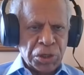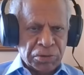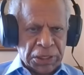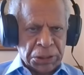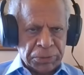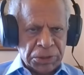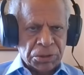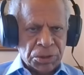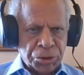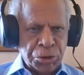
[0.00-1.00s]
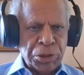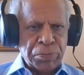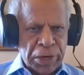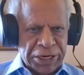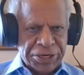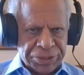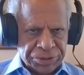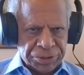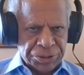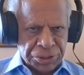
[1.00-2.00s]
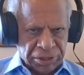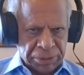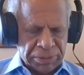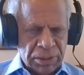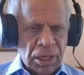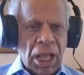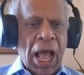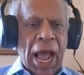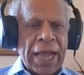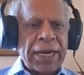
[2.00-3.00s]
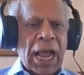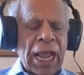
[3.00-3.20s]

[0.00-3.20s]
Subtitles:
You know what I mean? Twin bed, you know what I mean?